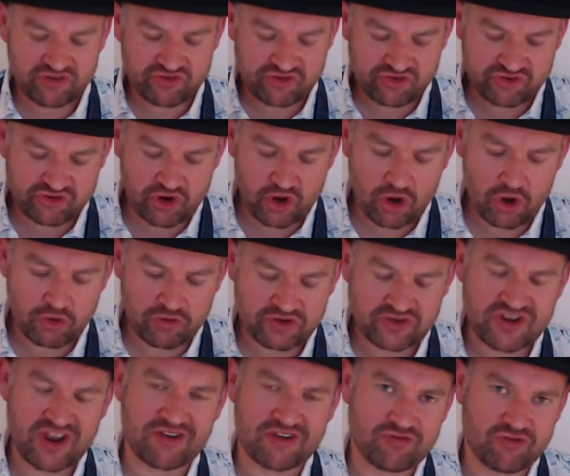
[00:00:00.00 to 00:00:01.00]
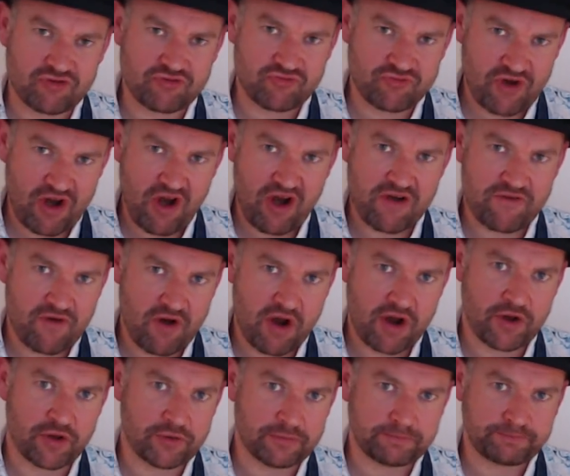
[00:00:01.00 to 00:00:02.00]
So the texture is very,
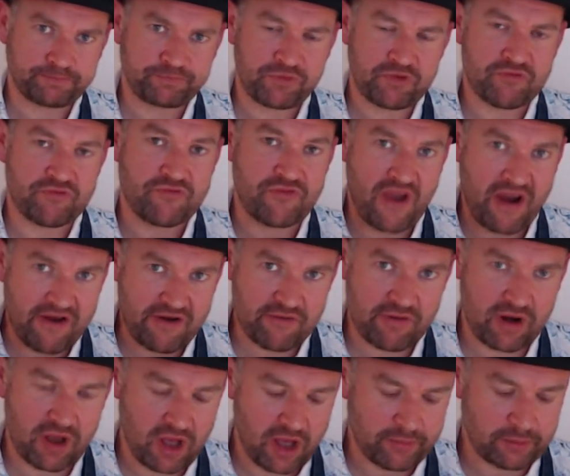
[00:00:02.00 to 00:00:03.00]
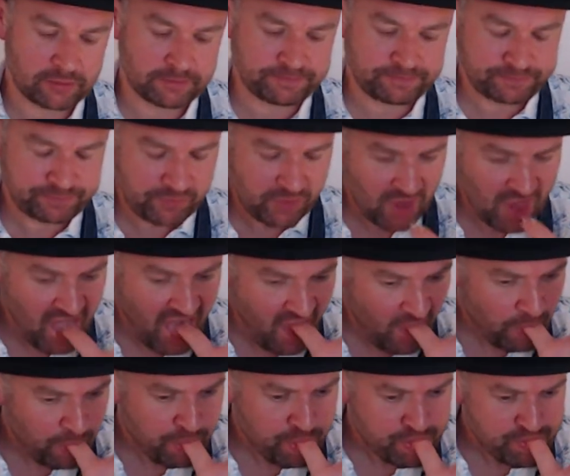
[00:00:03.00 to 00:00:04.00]
very good, very reliable.
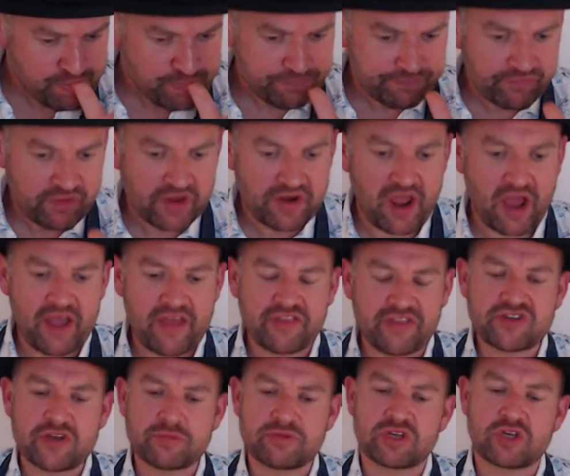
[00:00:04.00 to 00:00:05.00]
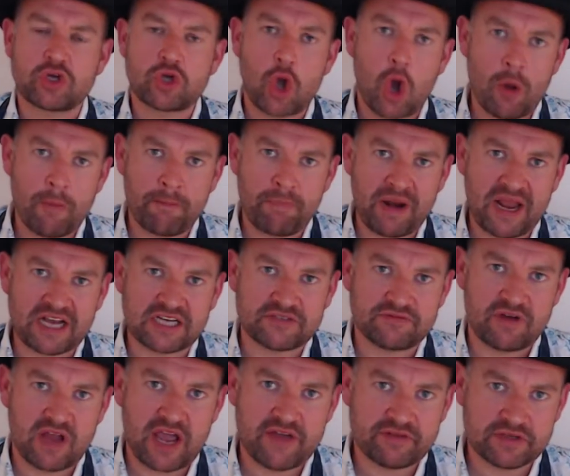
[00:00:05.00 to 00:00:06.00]
Now, in terms of the complex
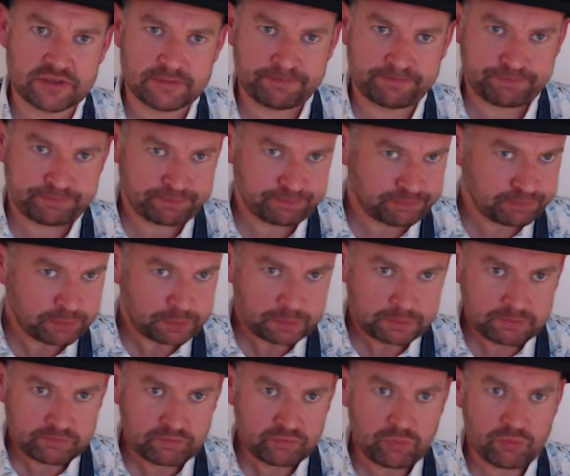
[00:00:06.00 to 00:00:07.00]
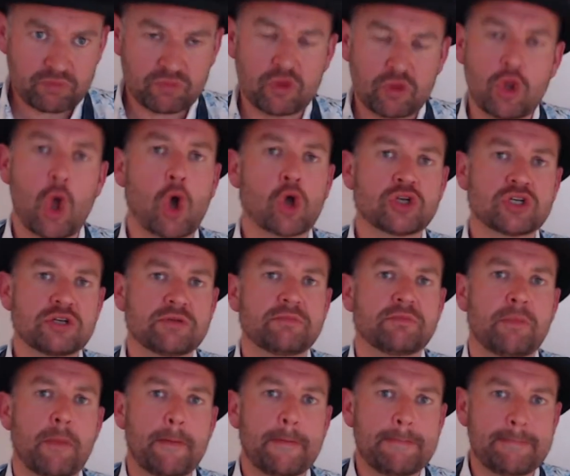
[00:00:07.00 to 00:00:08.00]
flavors, not
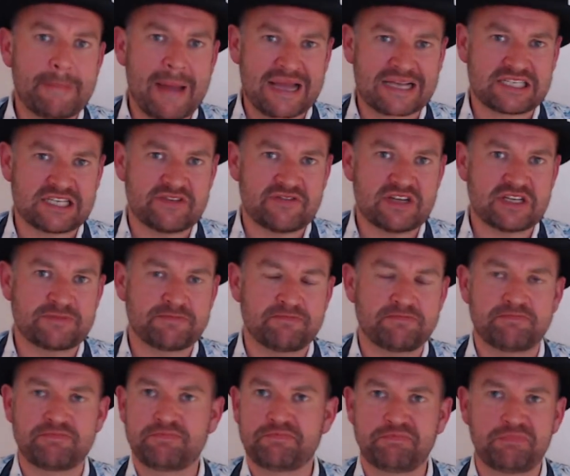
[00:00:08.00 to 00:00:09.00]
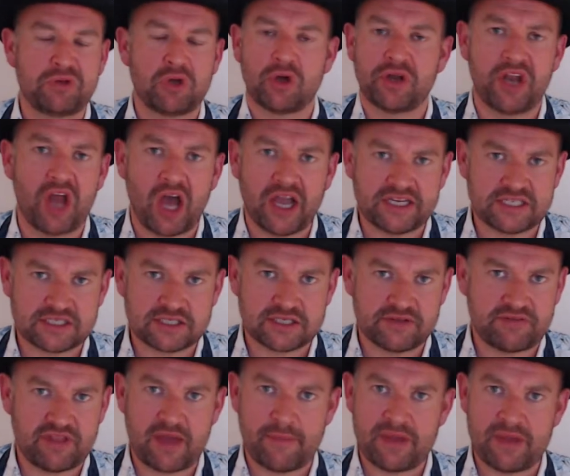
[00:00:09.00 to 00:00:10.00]
massive. It's pure nice,
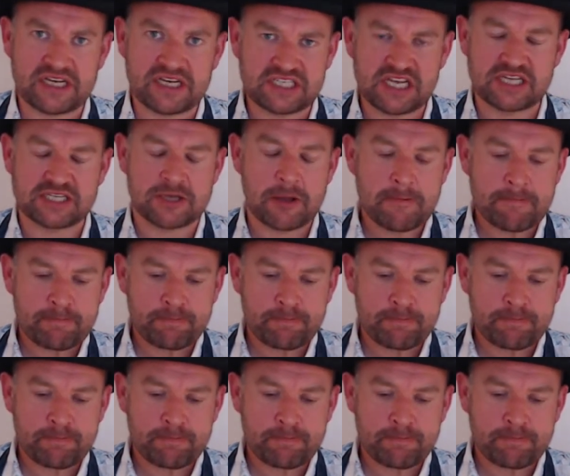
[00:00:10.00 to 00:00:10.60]
if that makes sense.